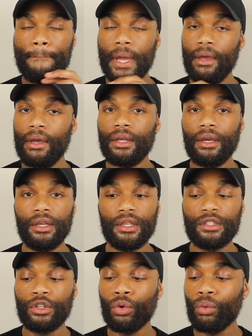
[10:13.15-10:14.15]
It
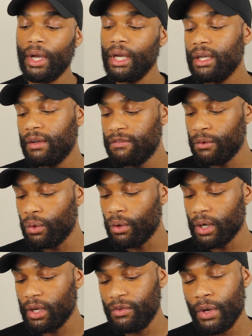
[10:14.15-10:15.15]
is great
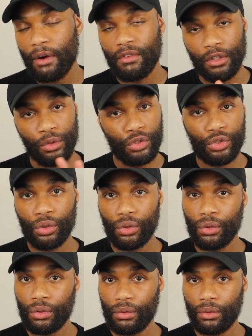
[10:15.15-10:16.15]
for if you have a
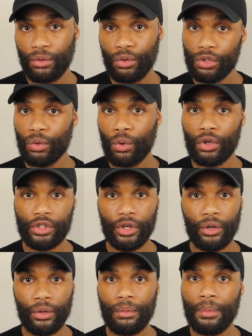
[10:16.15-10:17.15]
neutral
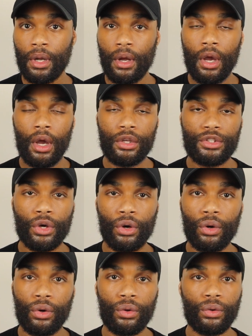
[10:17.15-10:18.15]
wardrobe.
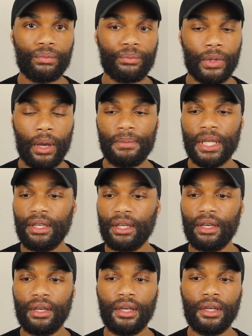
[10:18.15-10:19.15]
So I'm
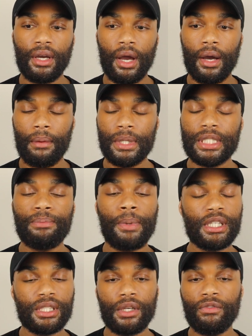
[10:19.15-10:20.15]
thinking,
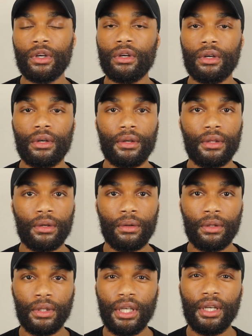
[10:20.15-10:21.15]
especially if you're
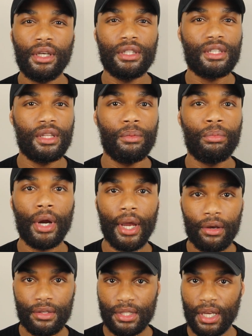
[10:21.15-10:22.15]
leaning into the
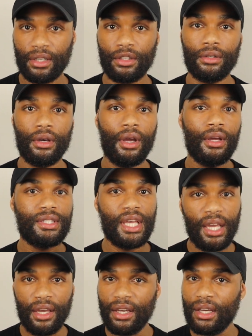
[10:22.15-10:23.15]
browns, like
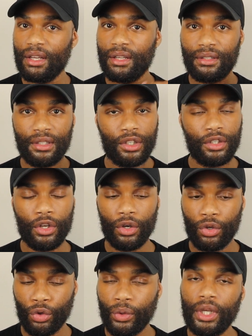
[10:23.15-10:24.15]
tan,
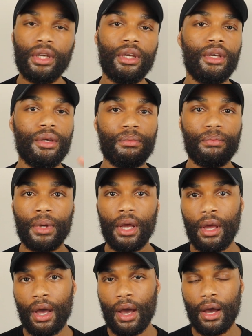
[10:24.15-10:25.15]
cream,
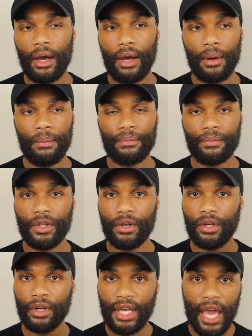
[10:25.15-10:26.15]

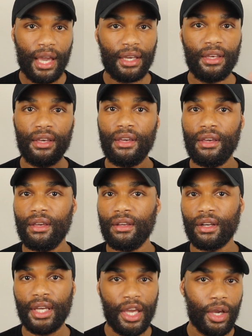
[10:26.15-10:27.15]
your khaki,
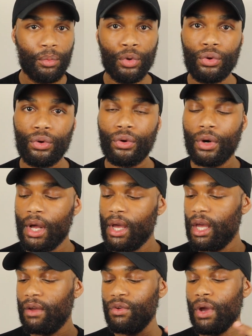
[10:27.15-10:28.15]
your camel.
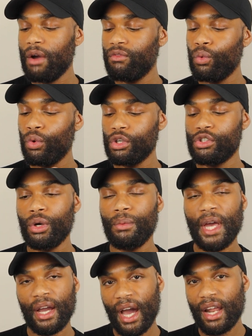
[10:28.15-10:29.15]
If you have a wardrobe
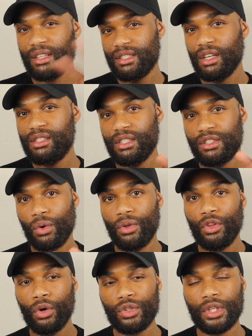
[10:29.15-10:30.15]
that kind of touches
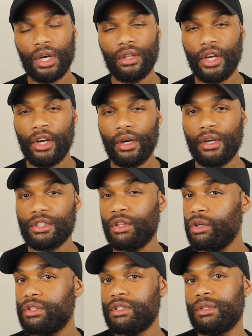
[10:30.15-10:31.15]
on those color areas, or
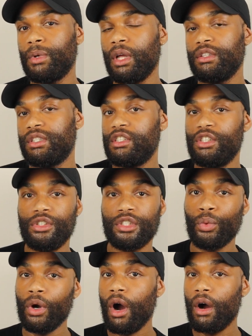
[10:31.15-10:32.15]
those are some colors that you
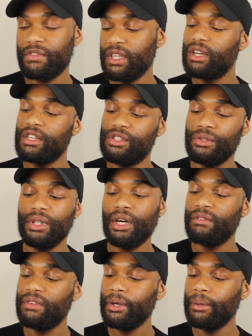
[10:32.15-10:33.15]
just wear often because you
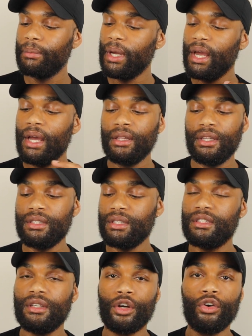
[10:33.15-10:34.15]
love them, this
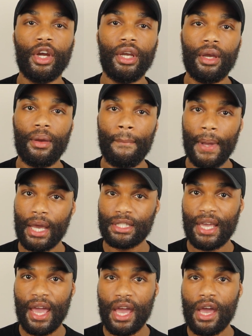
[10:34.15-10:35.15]
is a great bag
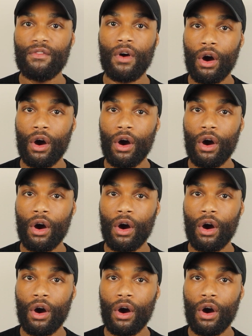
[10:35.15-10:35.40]
to have.